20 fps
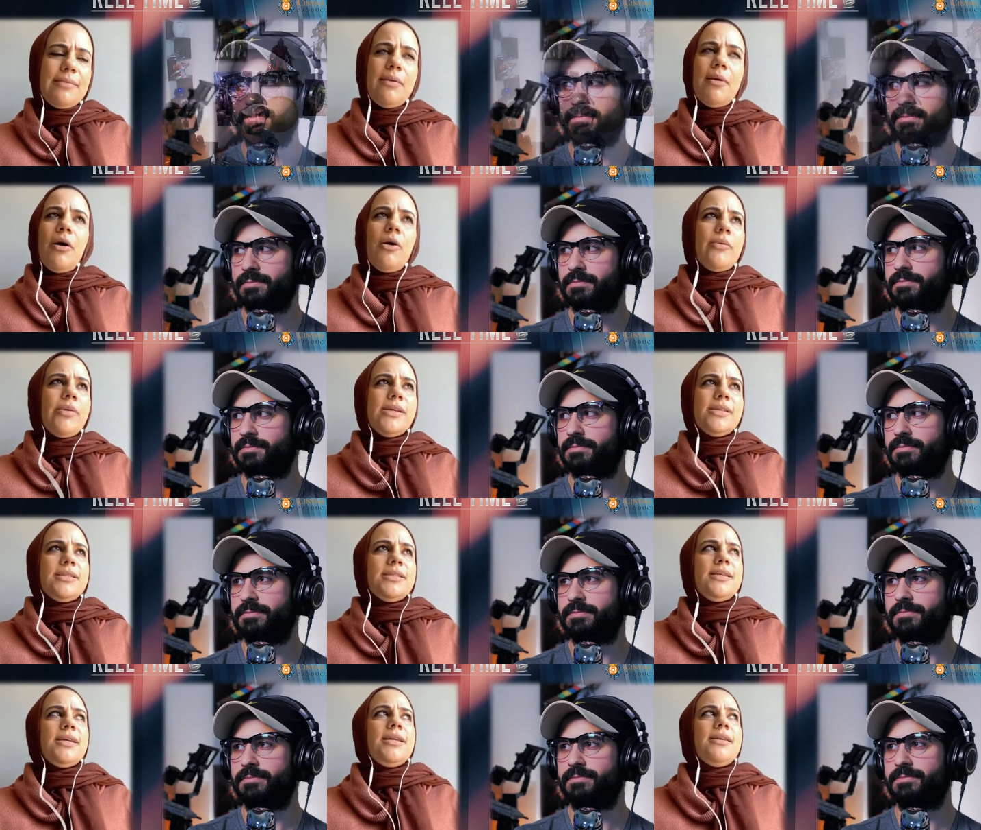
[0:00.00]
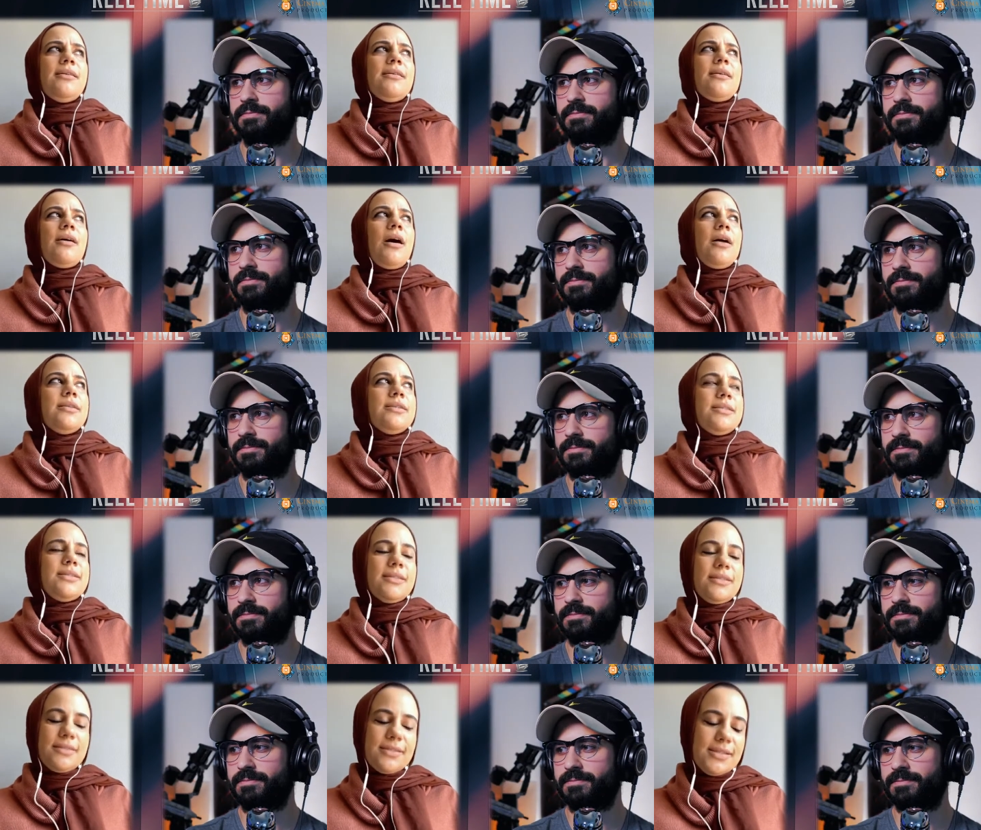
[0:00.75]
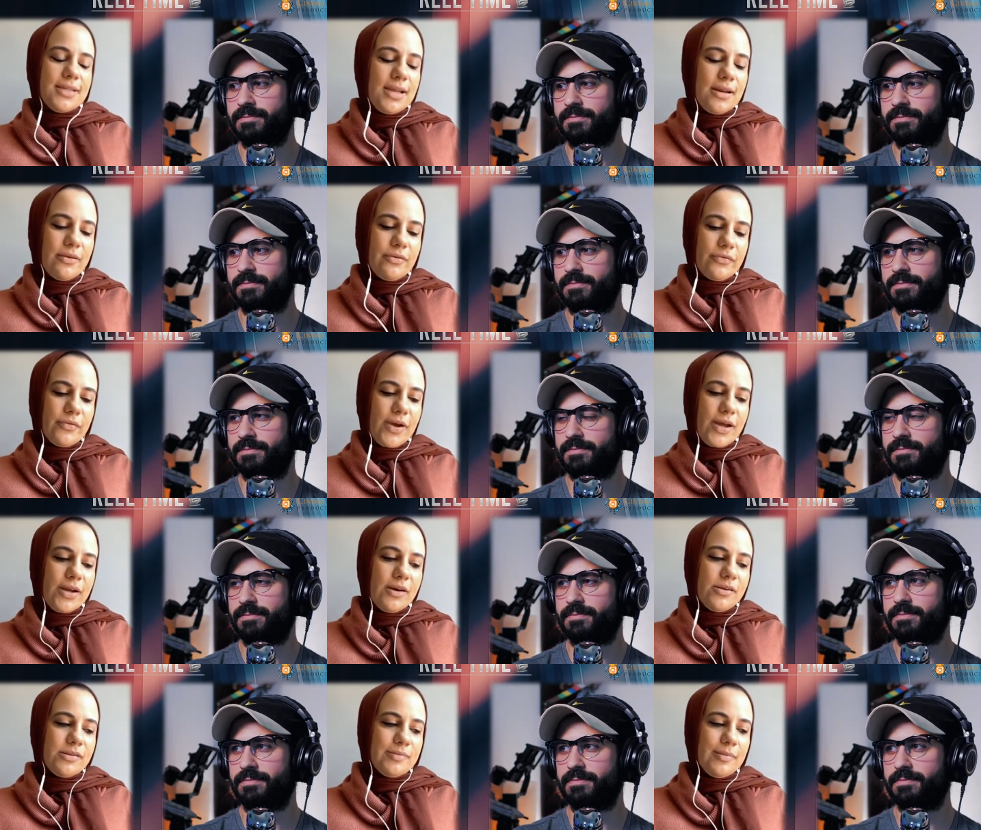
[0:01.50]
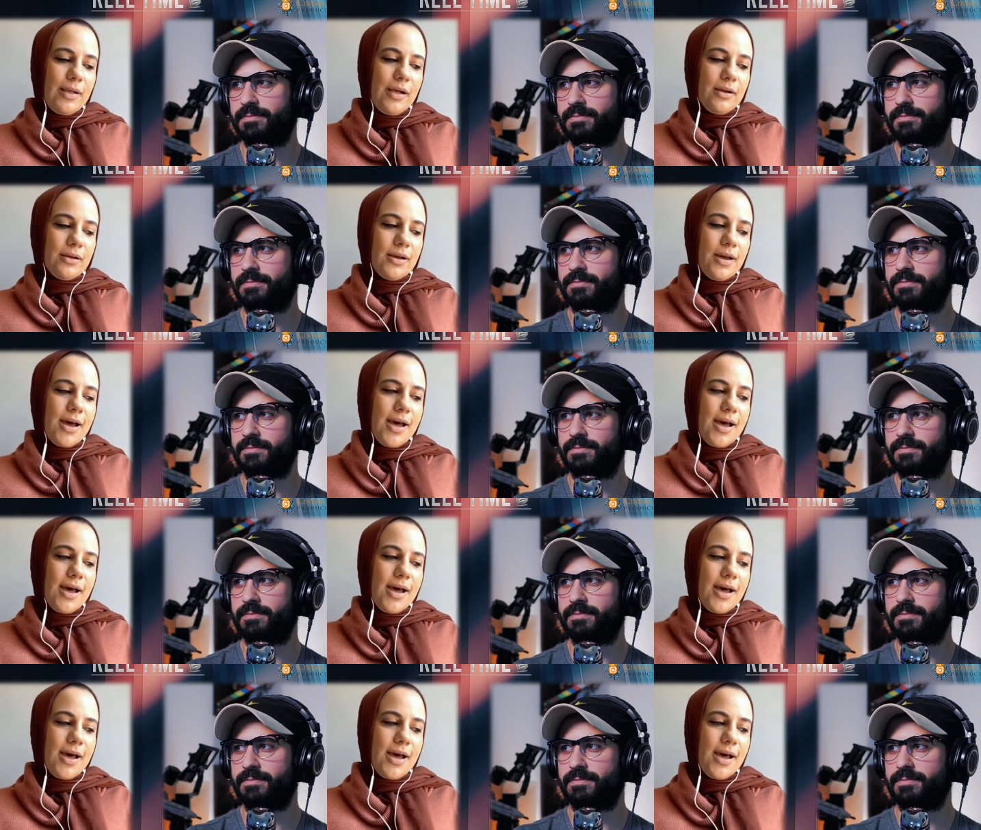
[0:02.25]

Speaker 1: I'm always in a constant state of writer's block.